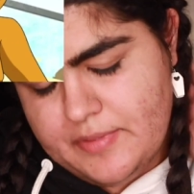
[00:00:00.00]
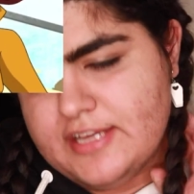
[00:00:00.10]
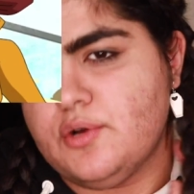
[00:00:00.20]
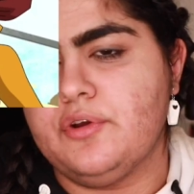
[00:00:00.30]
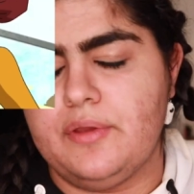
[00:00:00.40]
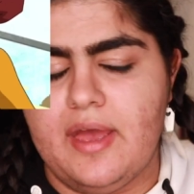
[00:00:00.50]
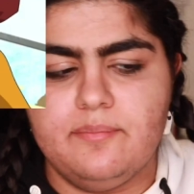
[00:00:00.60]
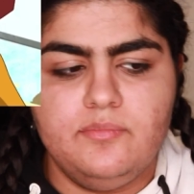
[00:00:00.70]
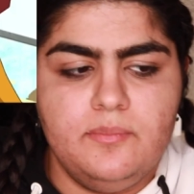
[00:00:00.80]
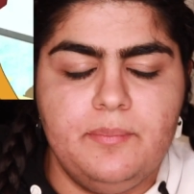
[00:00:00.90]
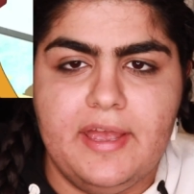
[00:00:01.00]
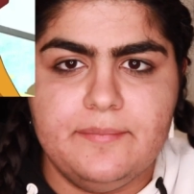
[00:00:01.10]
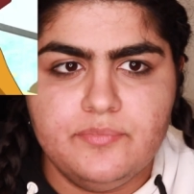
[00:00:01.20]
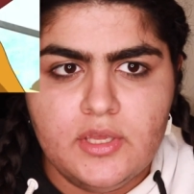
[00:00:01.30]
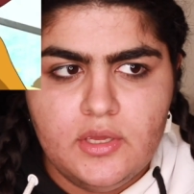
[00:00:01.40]
I don't know yet, but
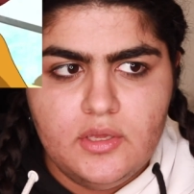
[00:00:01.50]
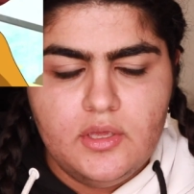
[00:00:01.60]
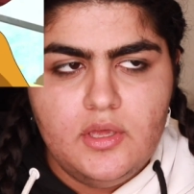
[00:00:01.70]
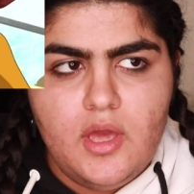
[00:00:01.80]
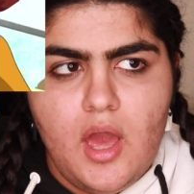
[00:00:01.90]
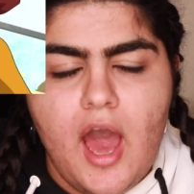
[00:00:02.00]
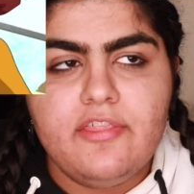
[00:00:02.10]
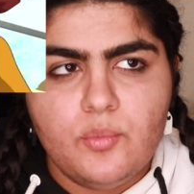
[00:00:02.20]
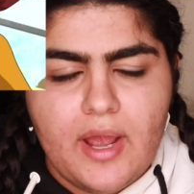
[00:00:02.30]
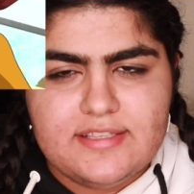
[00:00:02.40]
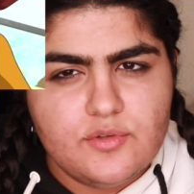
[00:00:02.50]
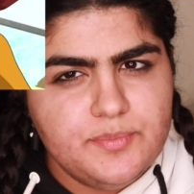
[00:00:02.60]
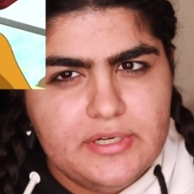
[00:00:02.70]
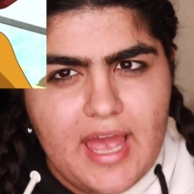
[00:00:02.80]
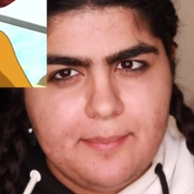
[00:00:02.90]
otherwise I was
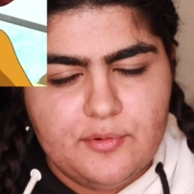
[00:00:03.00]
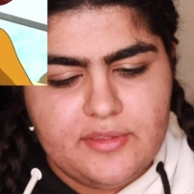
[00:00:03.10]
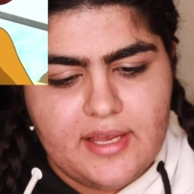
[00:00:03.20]
pretty happy with